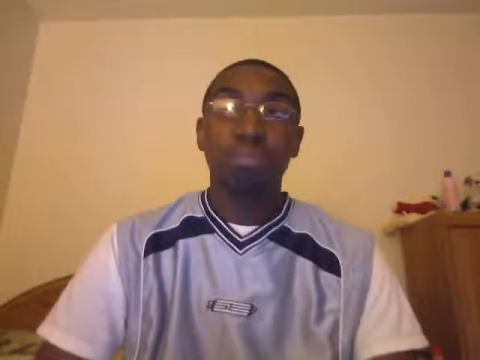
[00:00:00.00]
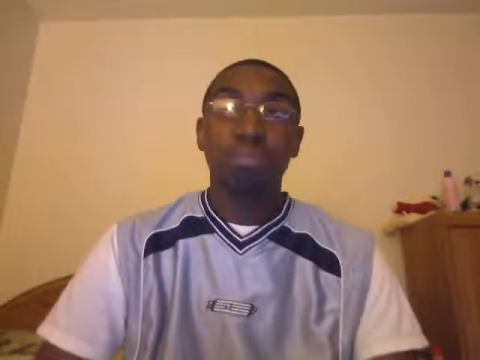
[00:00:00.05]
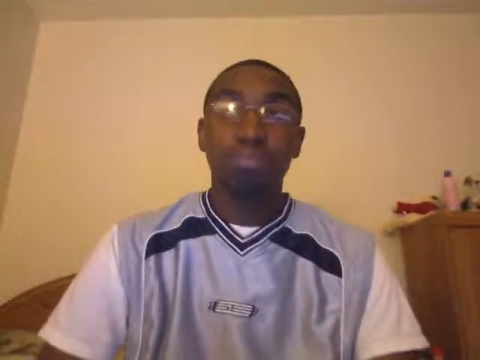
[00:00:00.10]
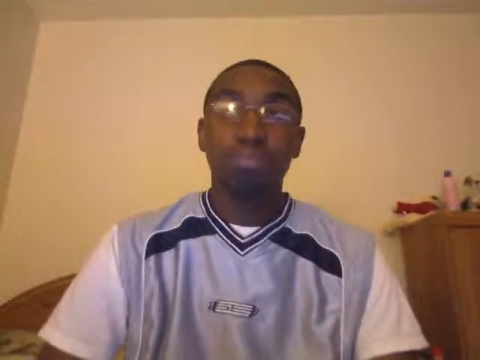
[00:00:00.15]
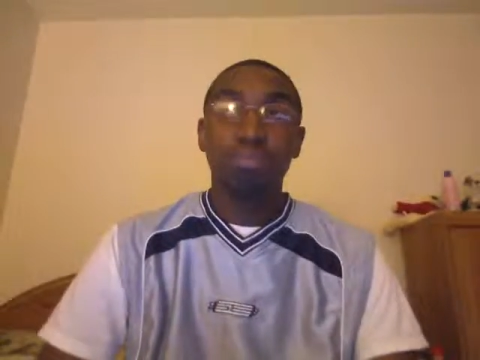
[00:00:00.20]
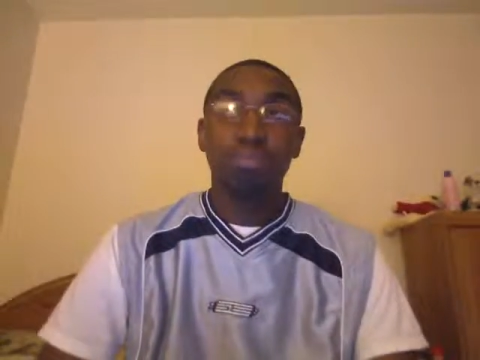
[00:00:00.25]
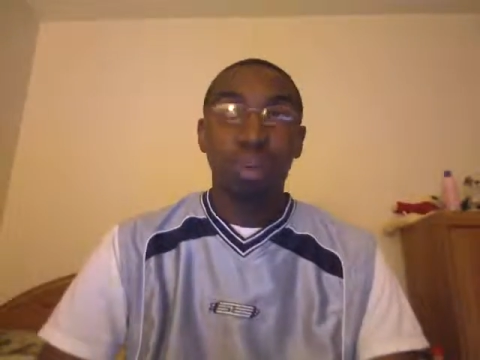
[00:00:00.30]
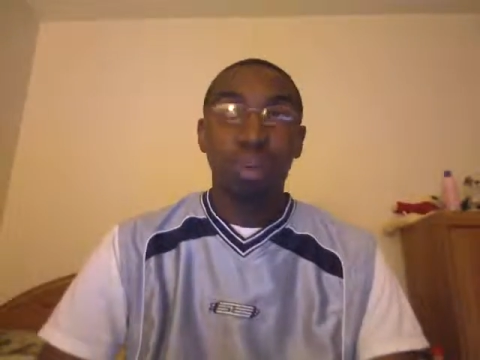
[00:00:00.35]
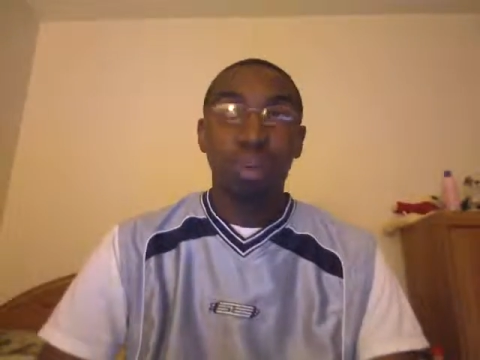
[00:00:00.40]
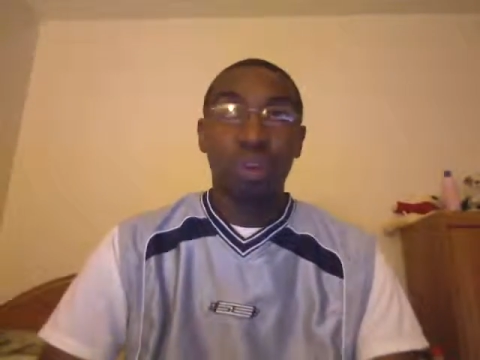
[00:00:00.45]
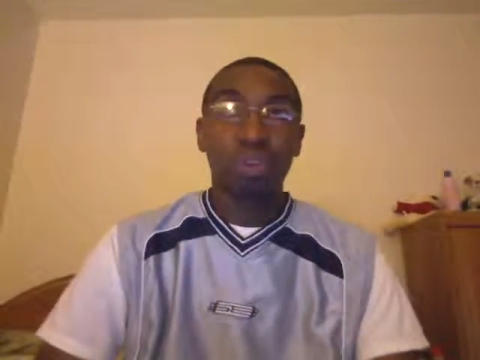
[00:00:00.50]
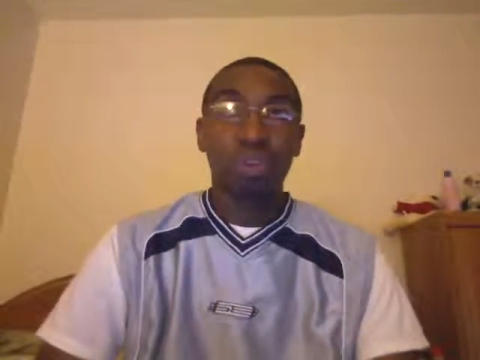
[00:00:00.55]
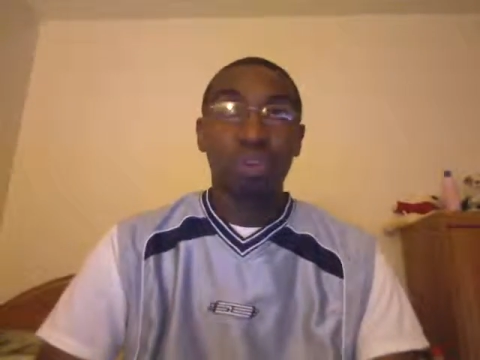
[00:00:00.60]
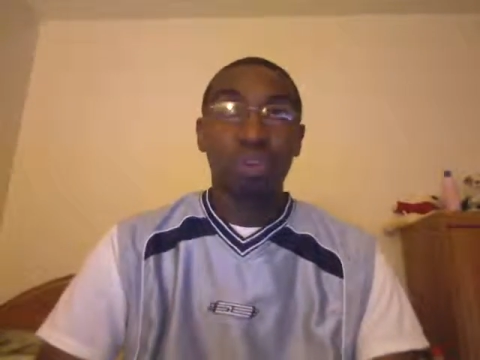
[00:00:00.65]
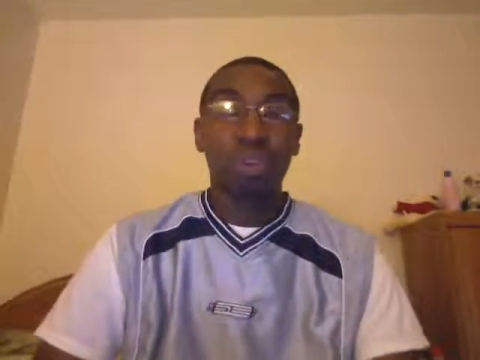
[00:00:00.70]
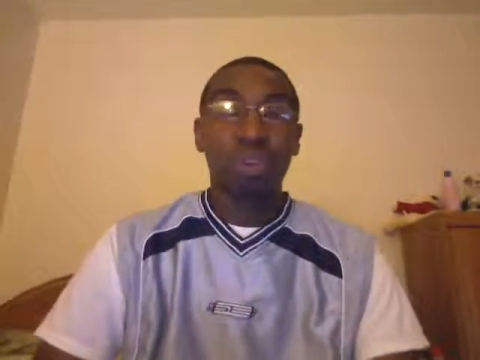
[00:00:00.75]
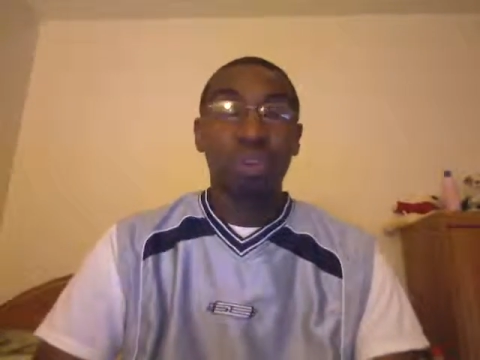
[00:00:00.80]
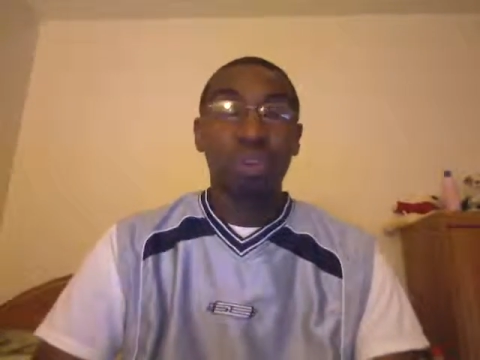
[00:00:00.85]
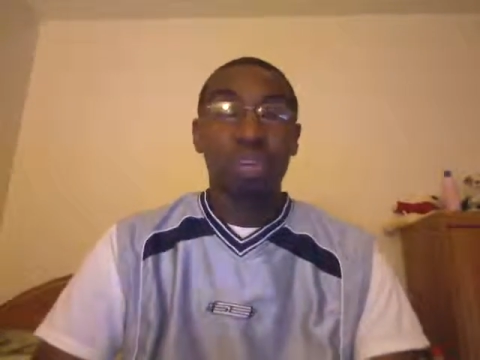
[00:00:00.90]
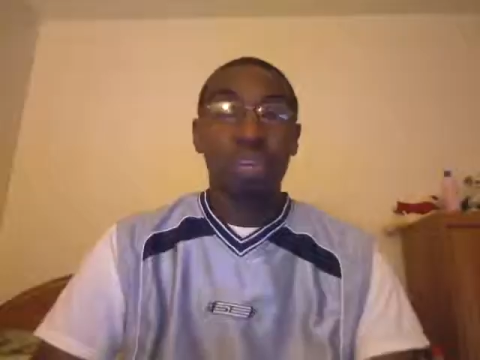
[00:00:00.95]
known
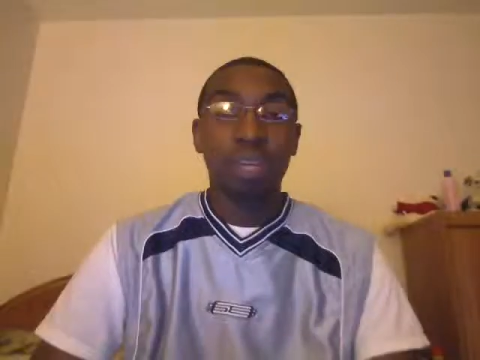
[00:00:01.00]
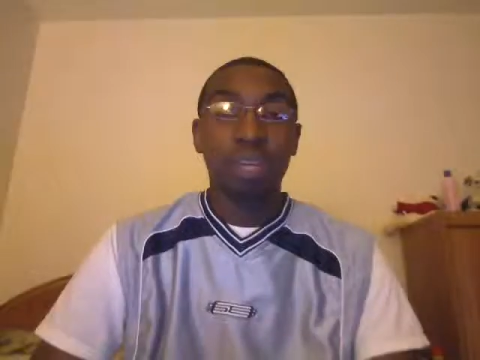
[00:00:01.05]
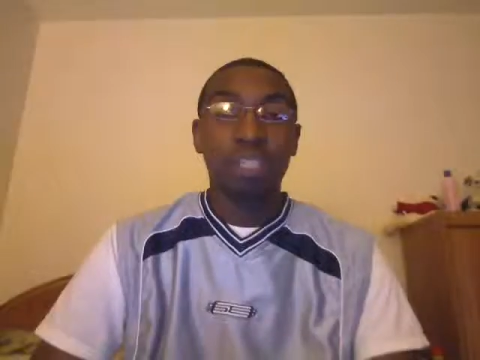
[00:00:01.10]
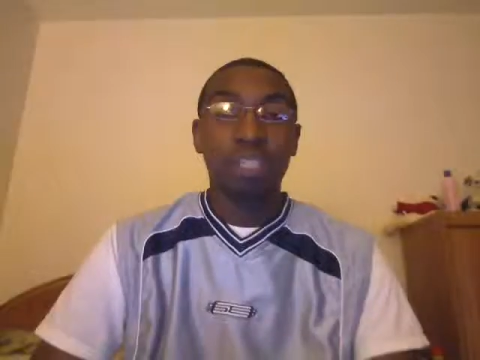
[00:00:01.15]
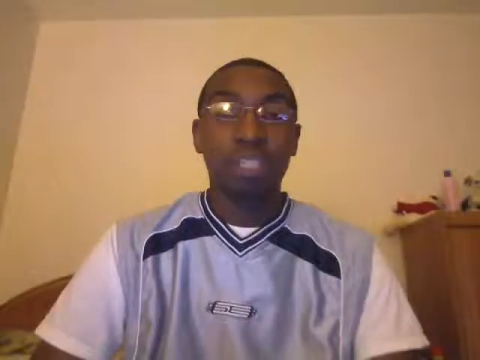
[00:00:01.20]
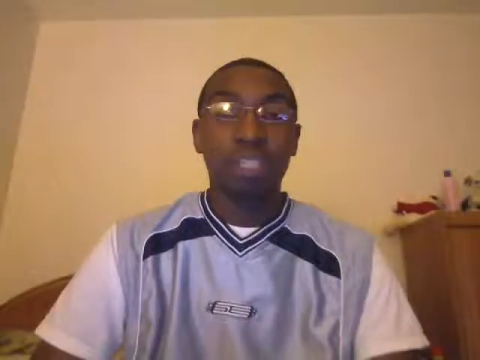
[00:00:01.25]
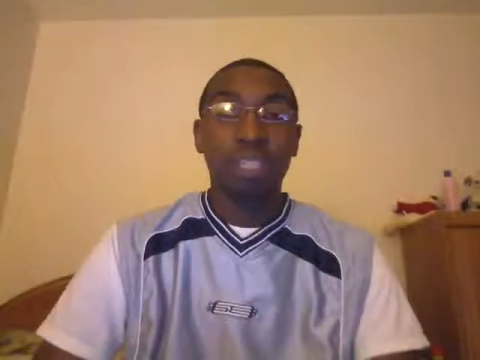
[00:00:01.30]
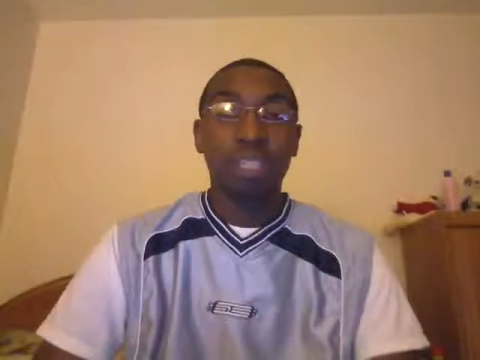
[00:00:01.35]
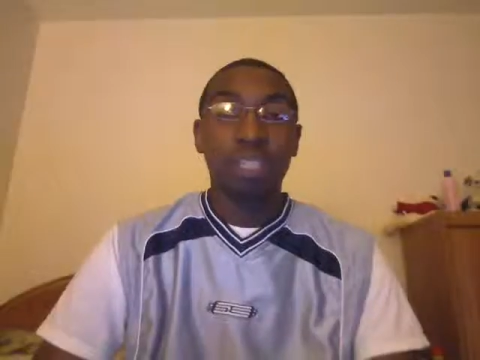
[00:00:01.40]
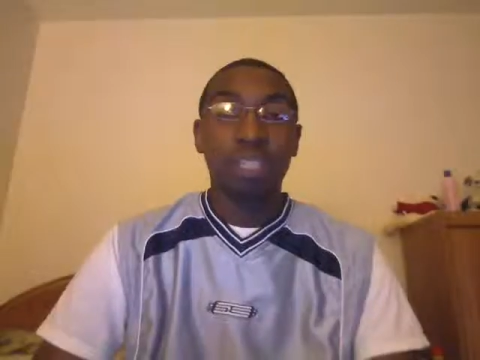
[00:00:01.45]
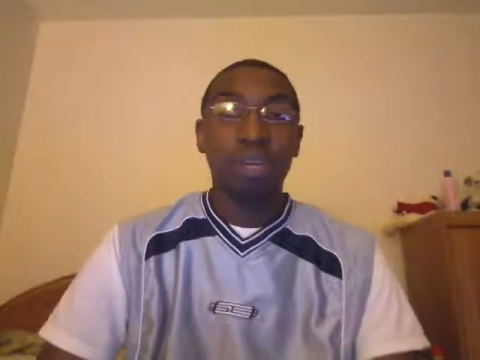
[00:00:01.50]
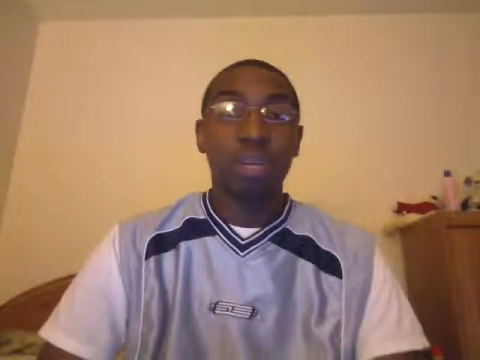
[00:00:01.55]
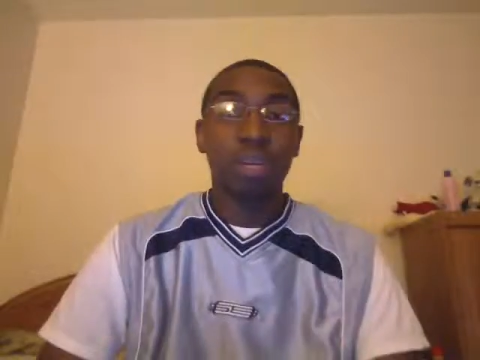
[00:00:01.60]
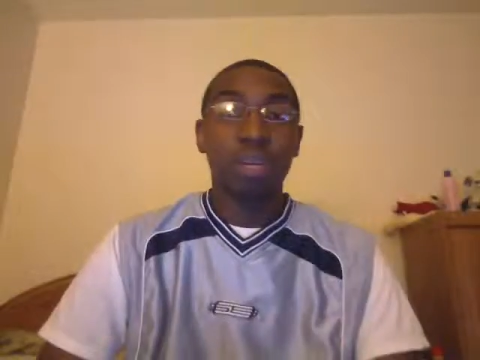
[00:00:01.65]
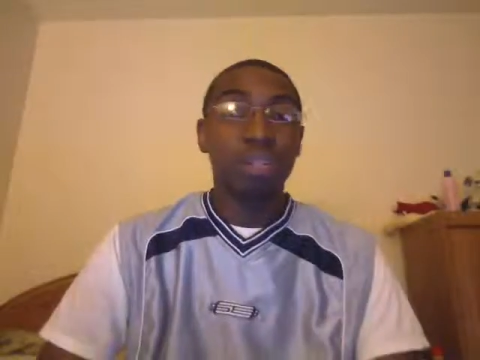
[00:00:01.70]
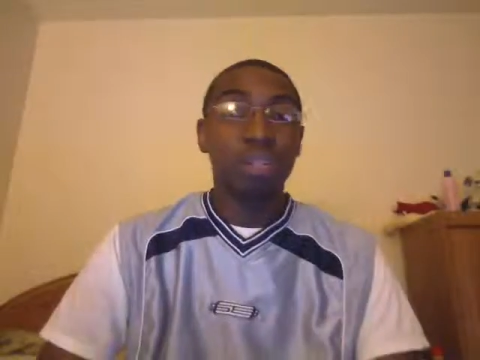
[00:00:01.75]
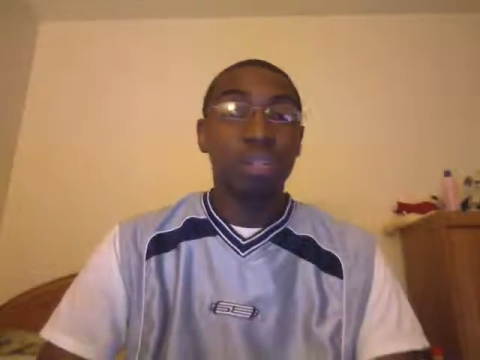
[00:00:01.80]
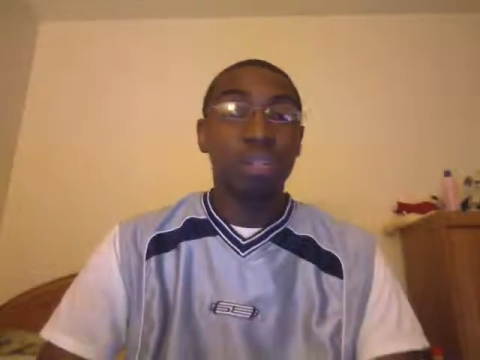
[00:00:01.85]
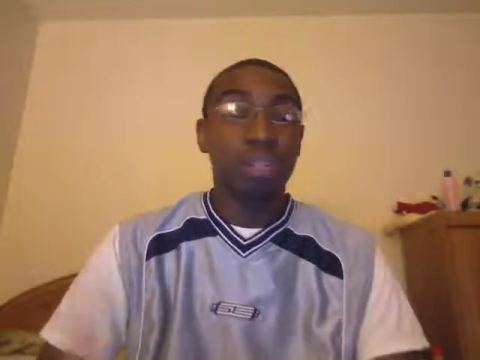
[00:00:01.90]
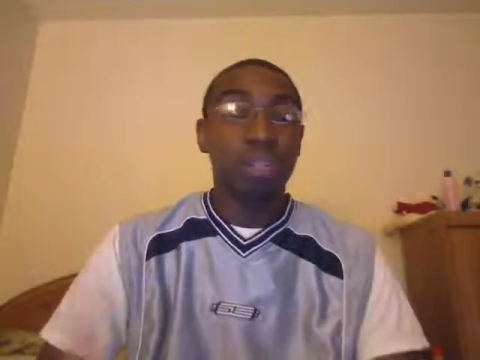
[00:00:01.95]
to even summon up
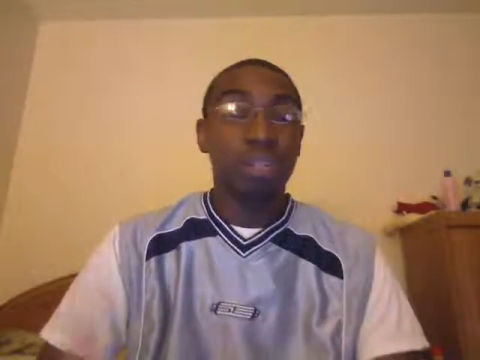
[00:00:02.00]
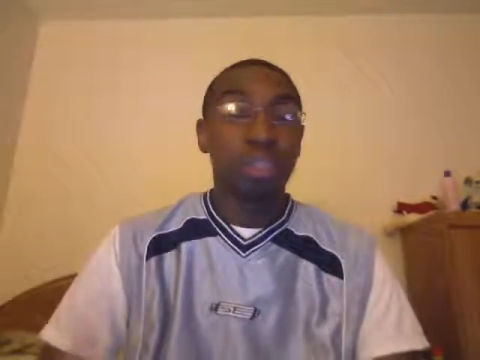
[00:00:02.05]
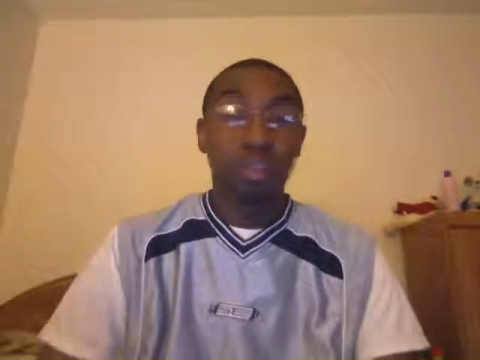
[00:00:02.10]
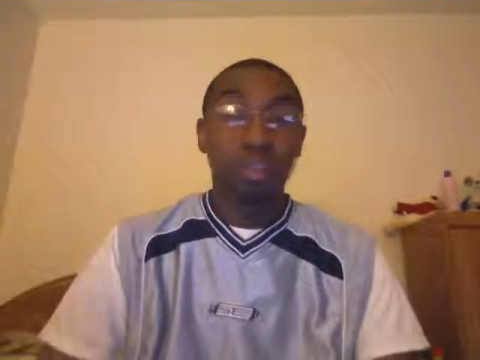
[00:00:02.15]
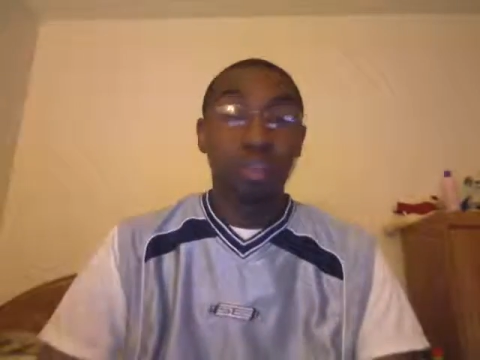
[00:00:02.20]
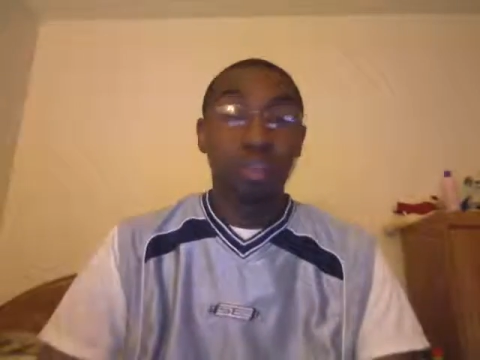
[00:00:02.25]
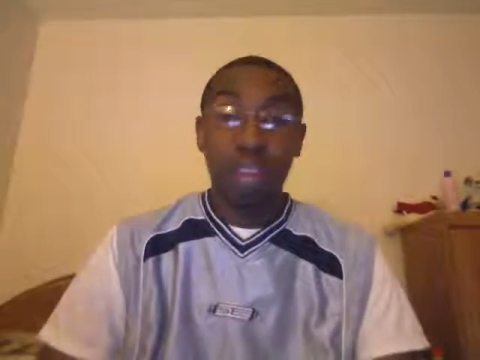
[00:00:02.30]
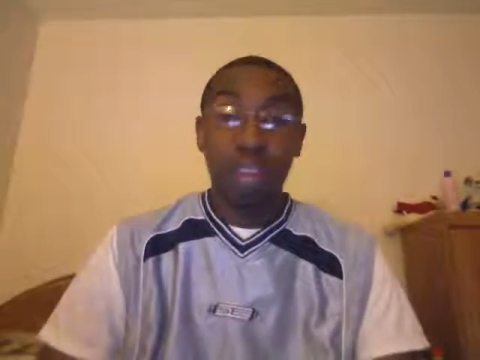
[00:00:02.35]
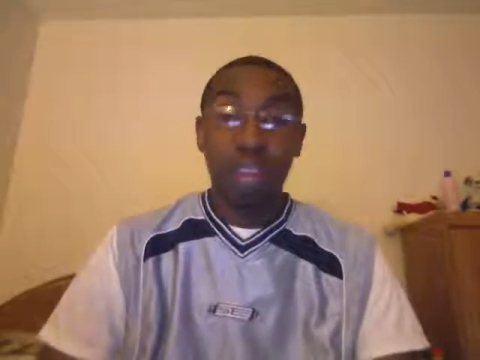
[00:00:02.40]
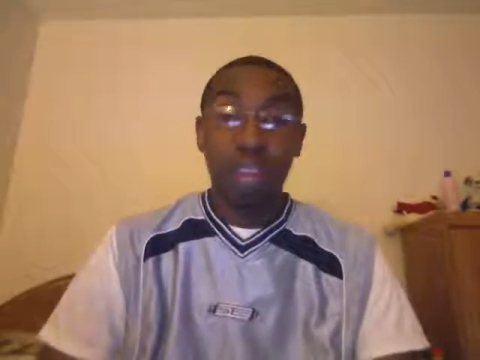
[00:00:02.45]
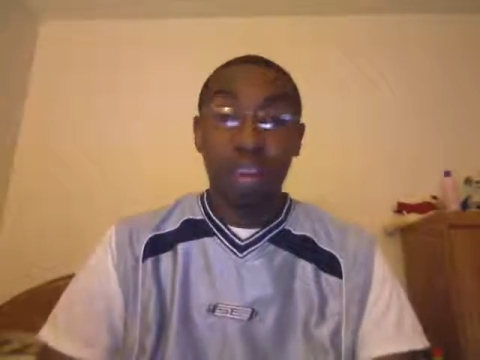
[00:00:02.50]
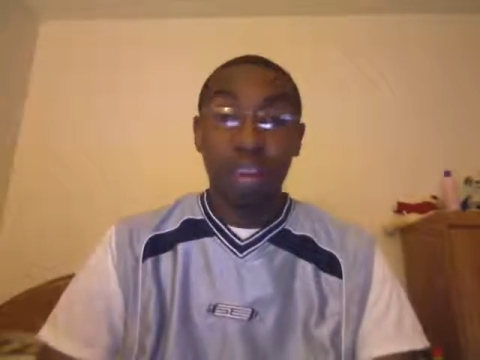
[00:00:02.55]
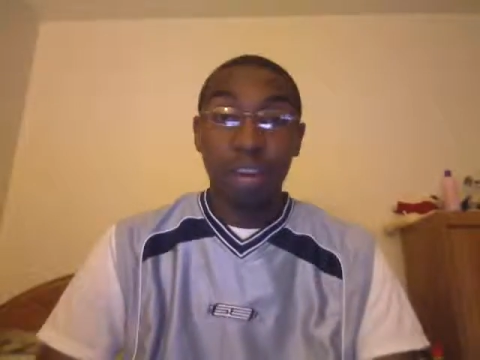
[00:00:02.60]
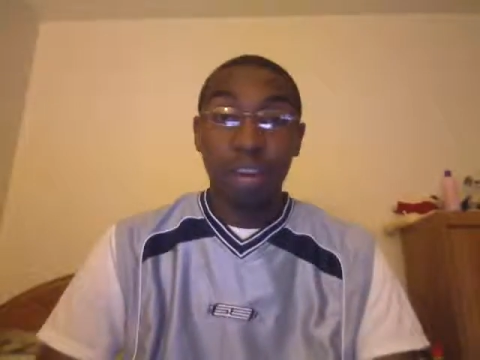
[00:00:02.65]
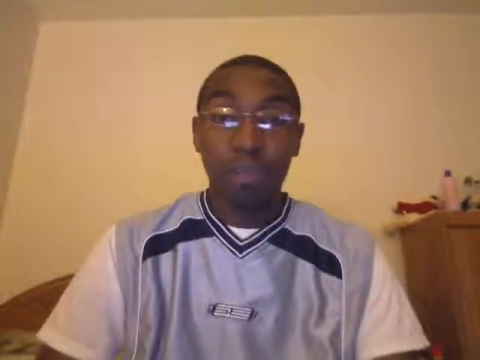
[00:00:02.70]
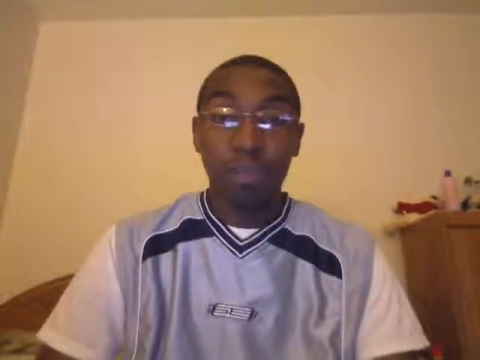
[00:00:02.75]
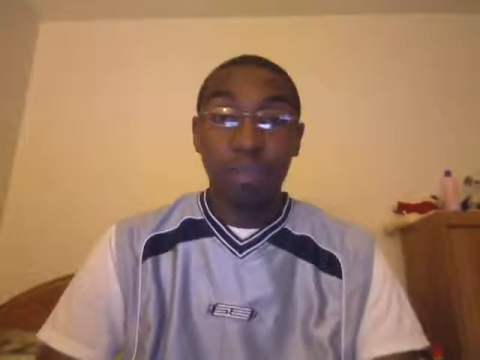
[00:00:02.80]
a solar flare